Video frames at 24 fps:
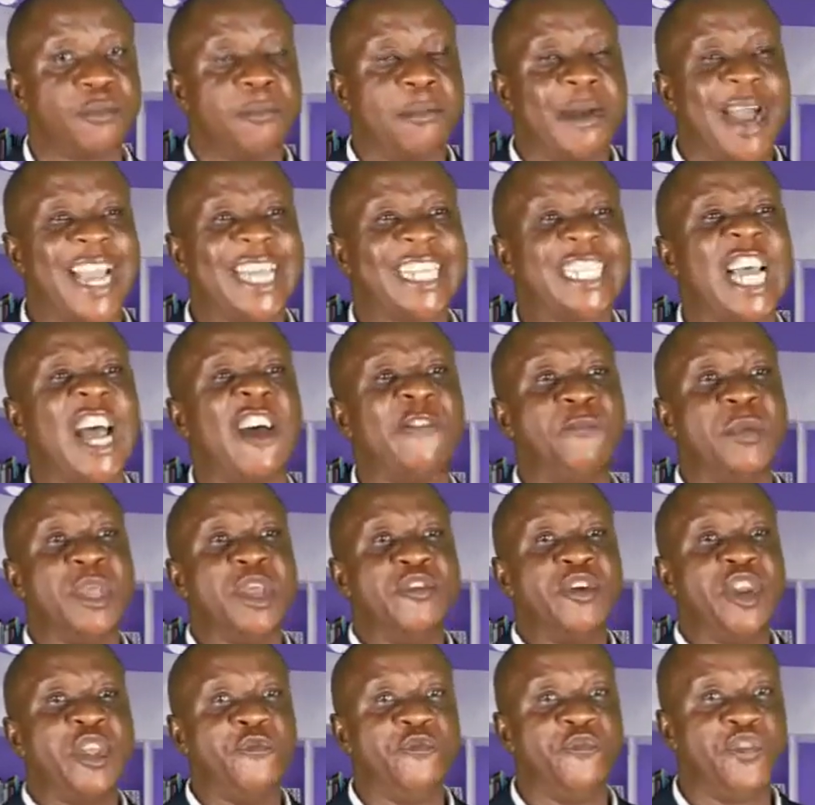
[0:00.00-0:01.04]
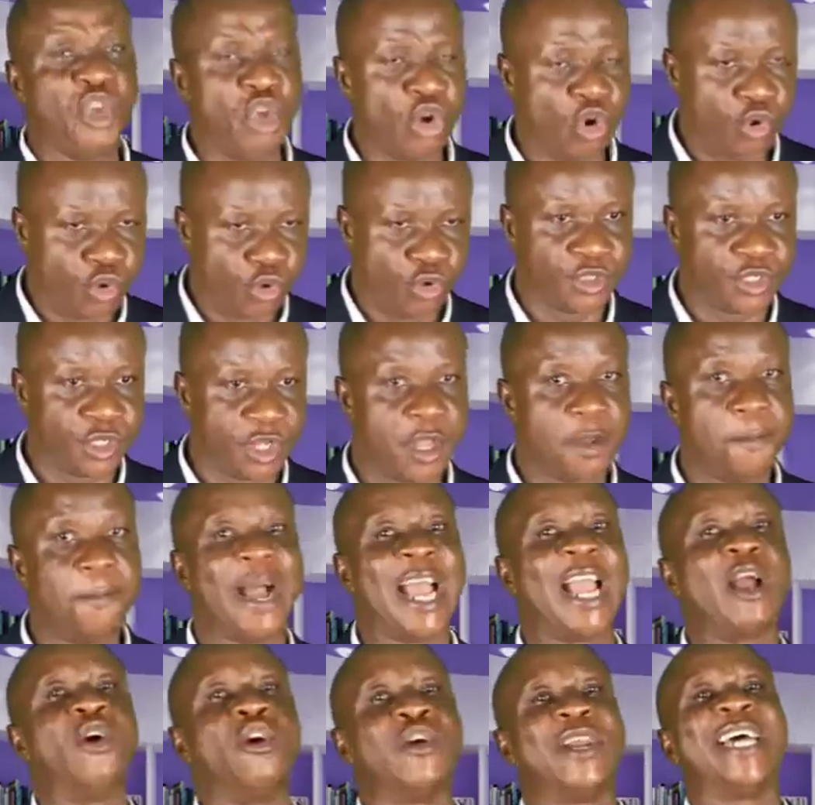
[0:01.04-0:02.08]
might have been reviewed
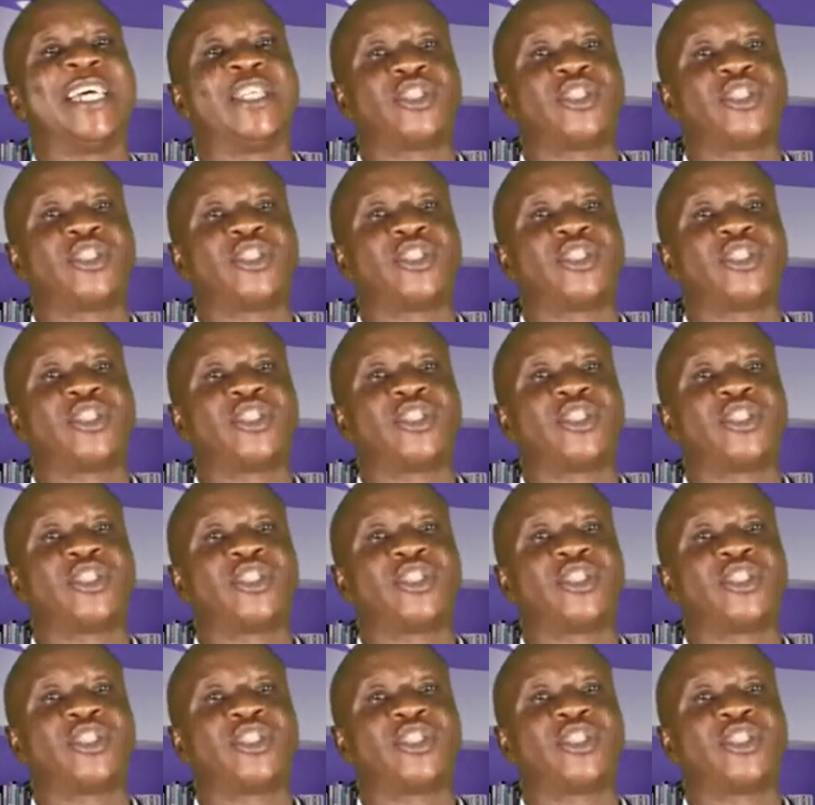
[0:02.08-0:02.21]
by other